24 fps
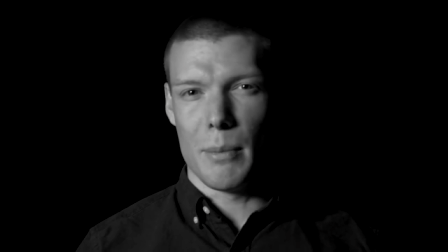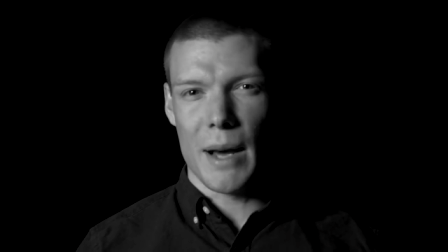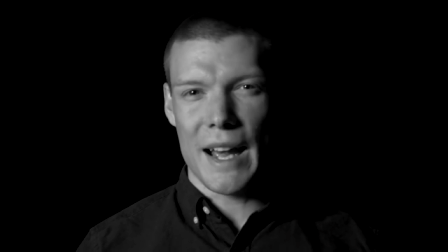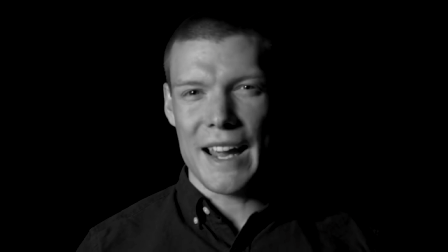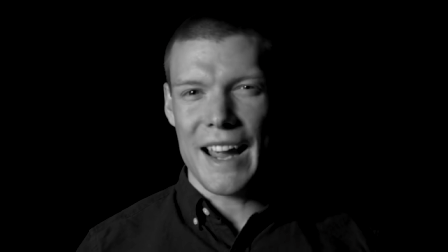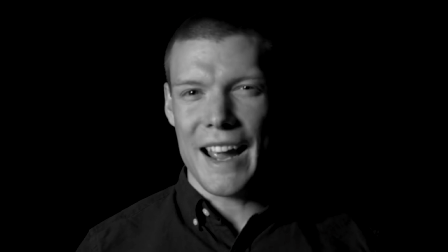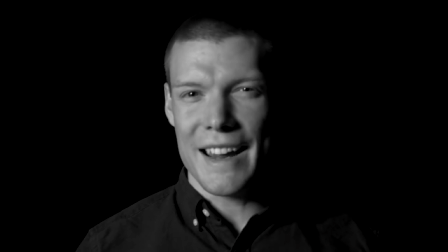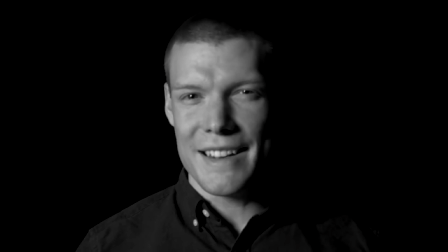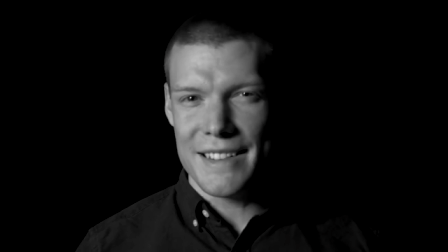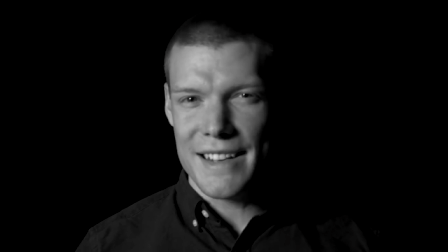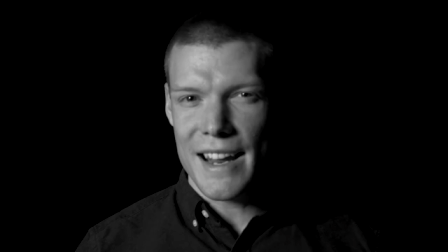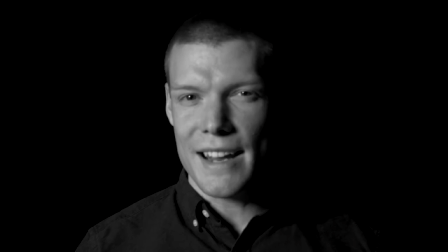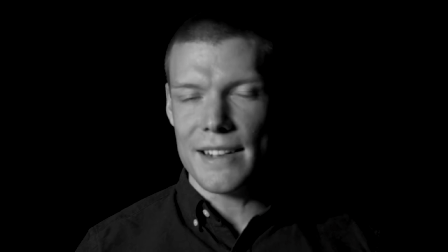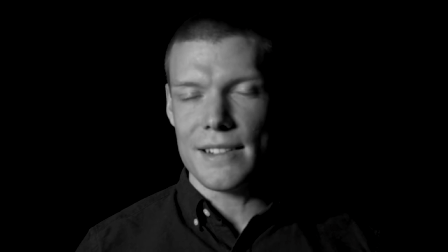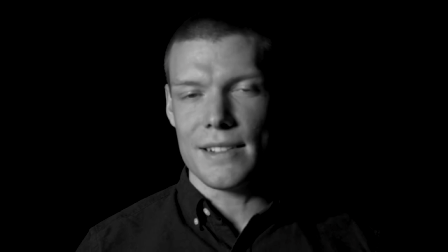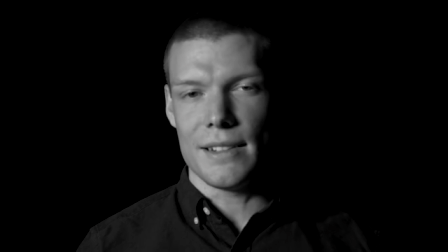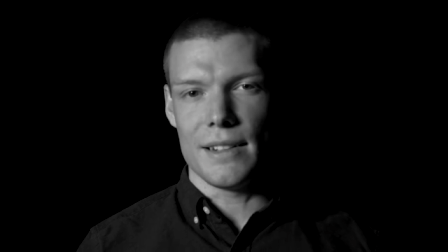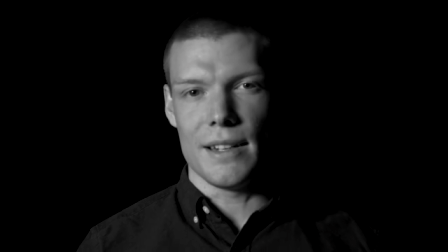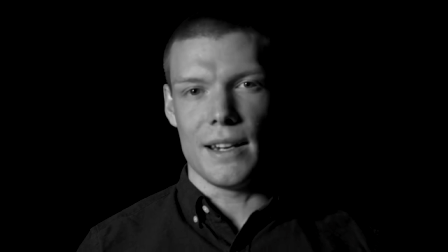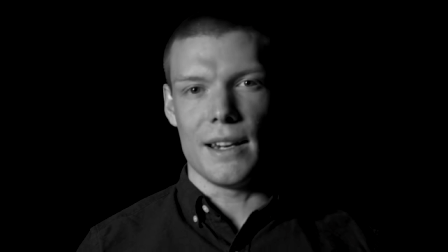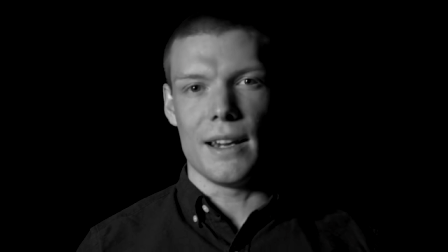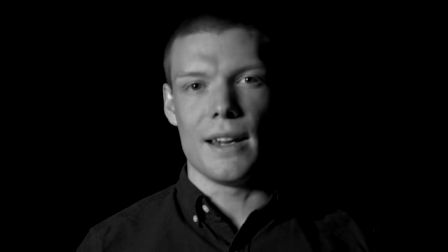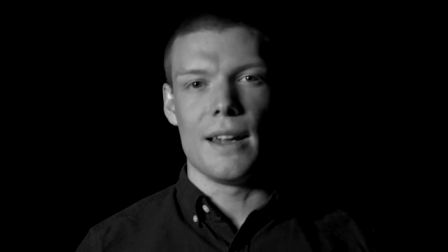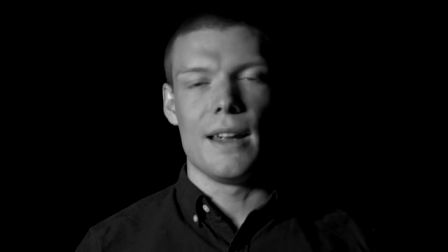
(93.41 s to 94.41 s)
My
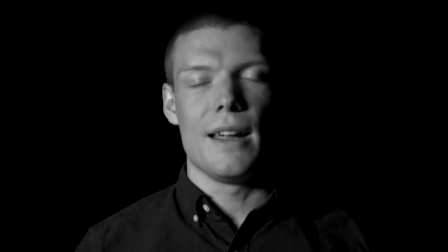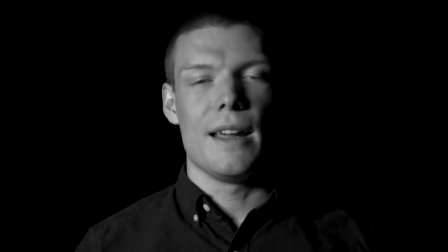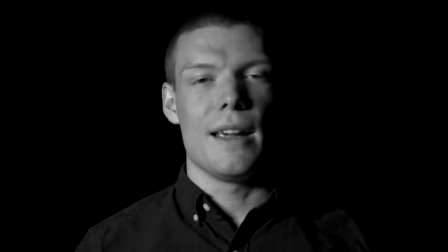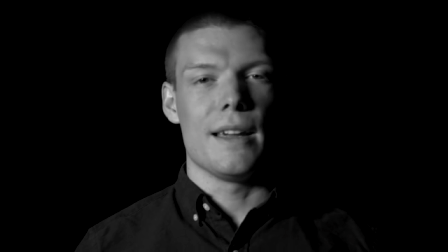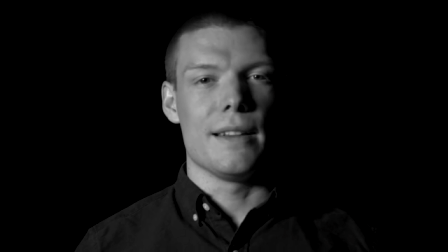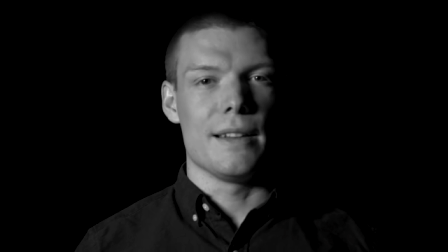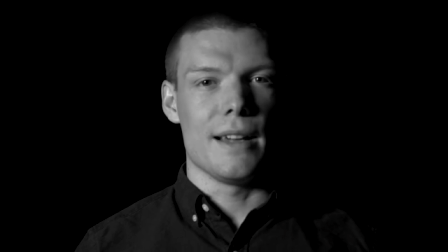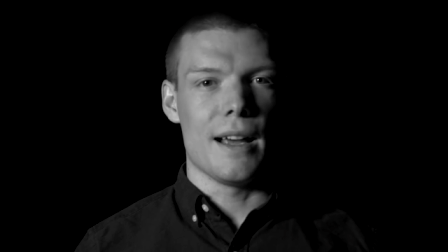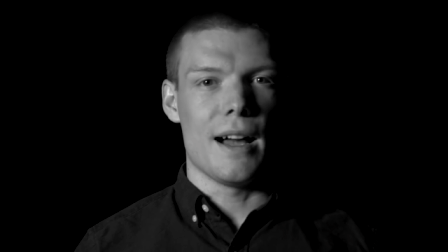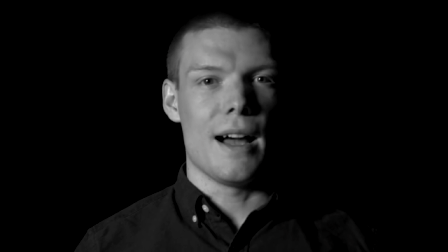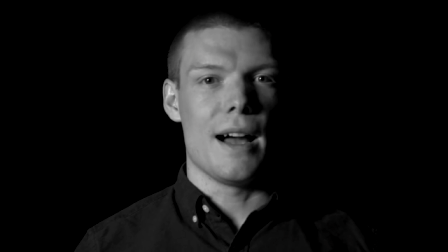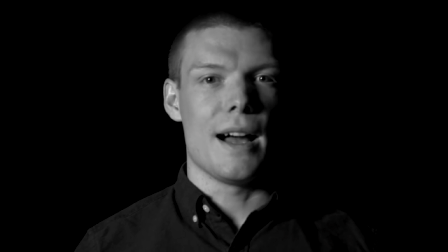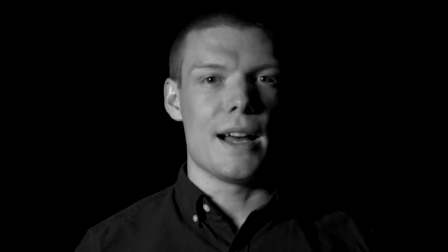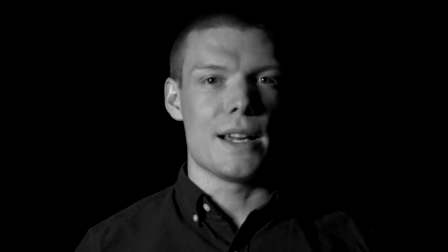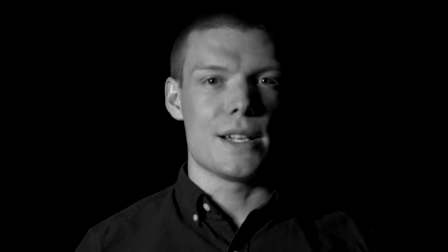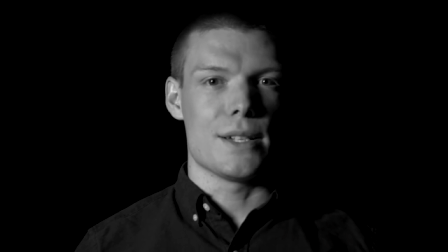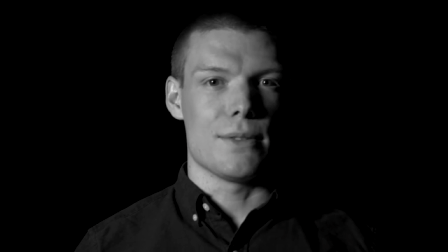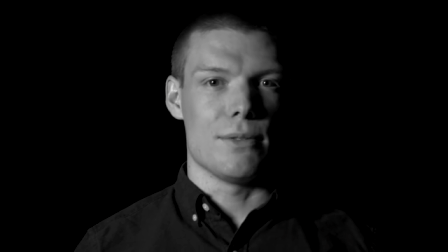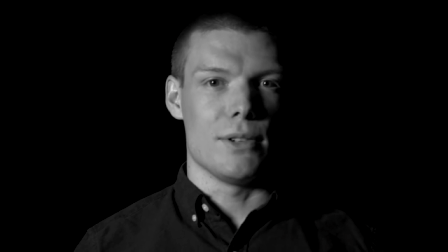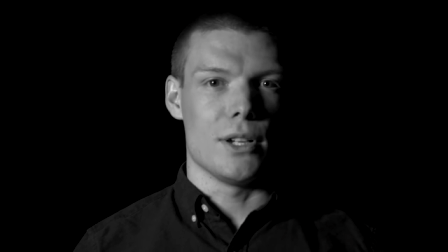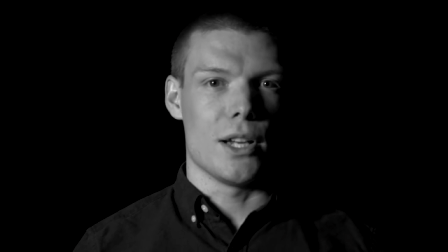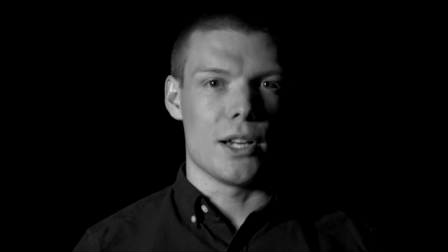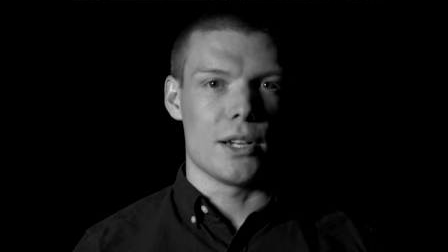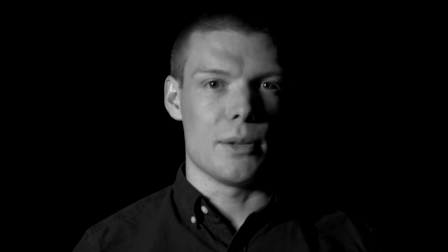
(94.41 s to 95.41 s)
identity in the eyes
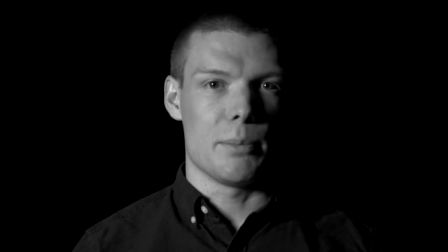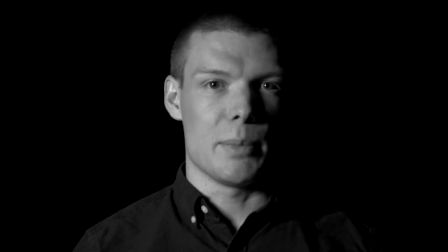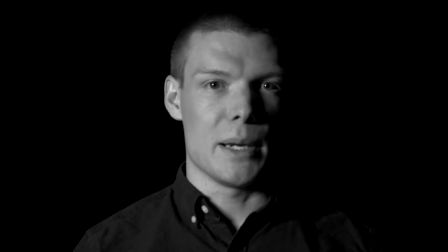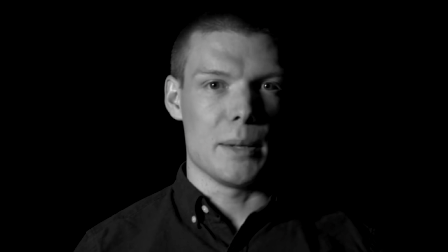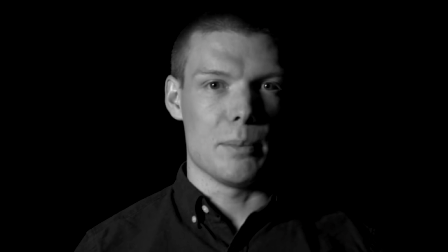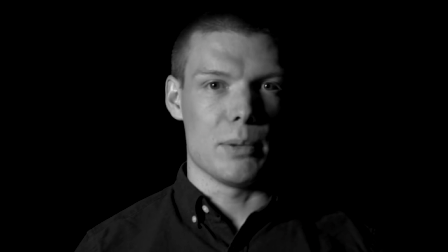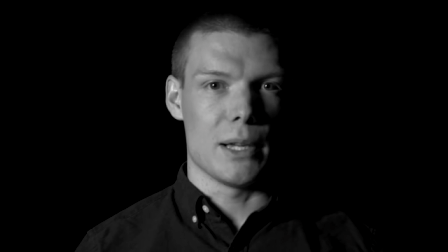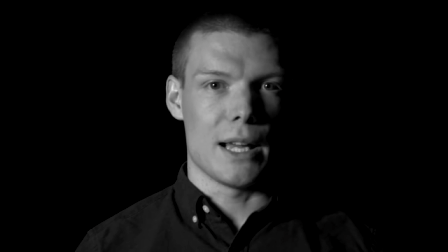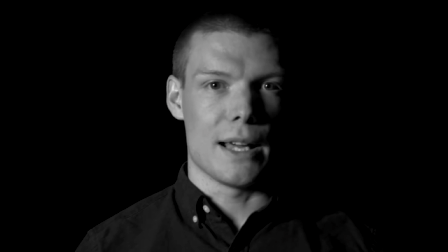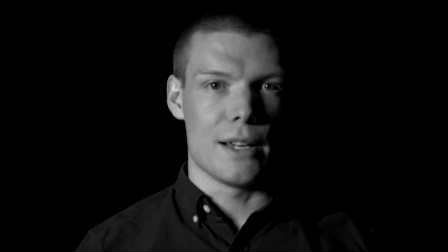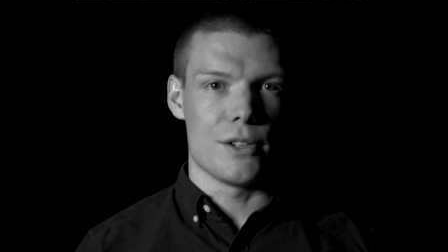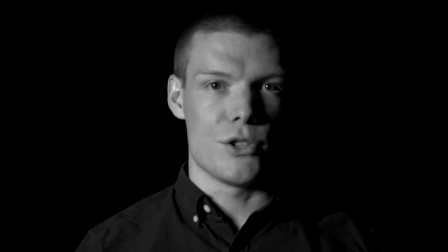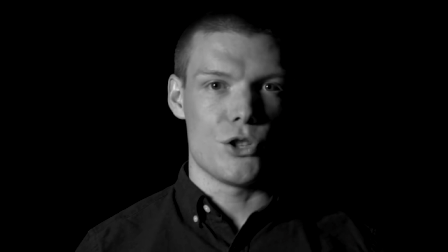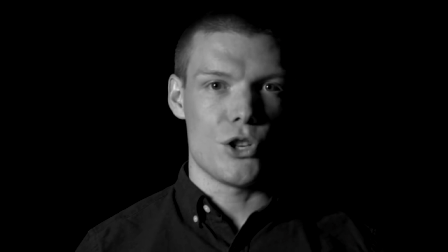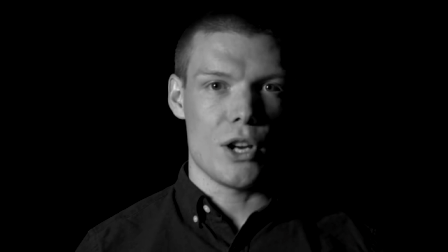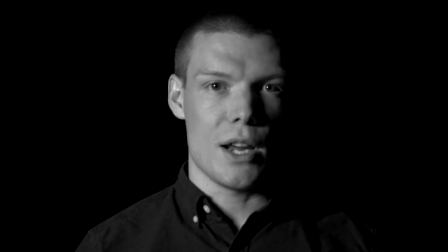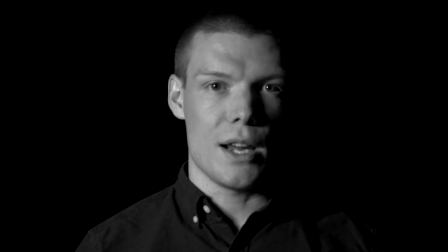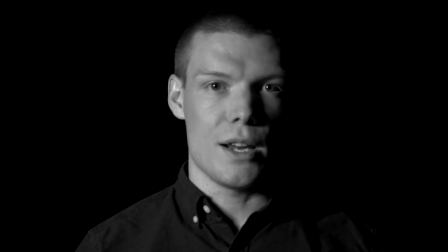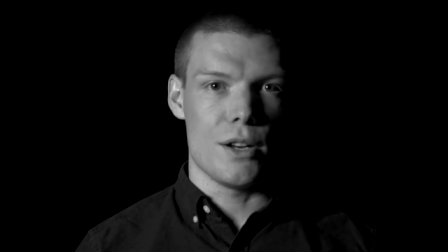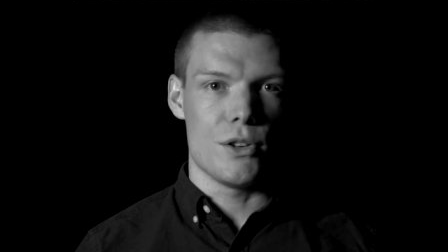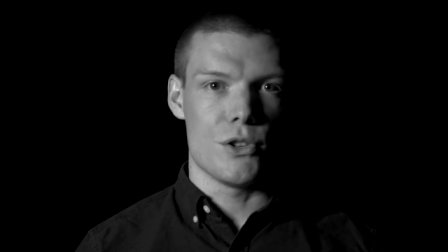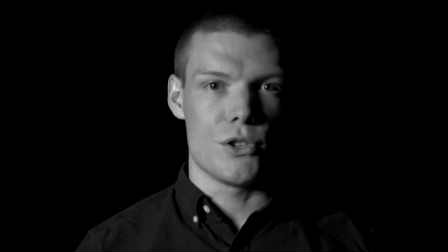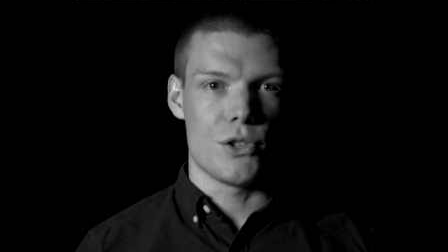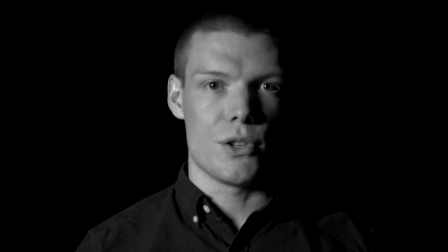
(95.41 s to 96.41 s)
of a lot of people had
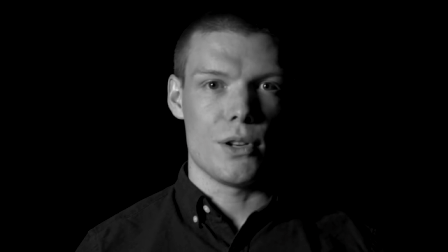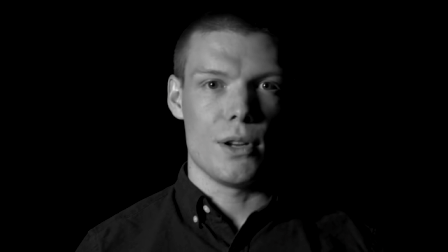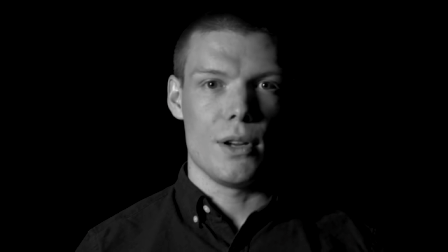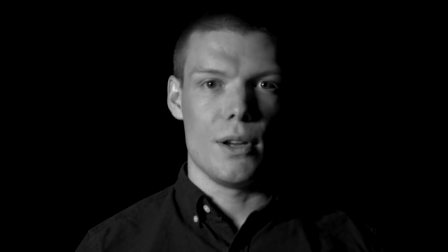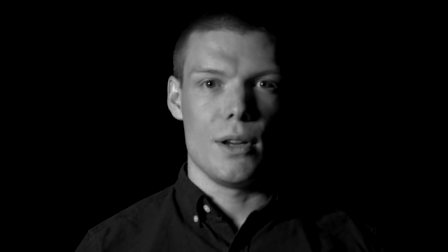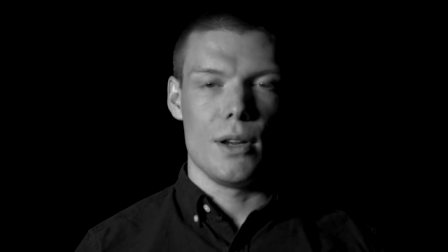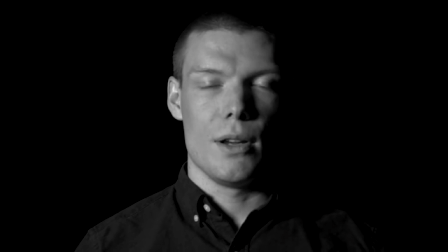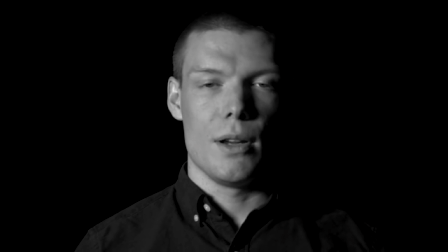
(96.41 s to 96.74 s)
changed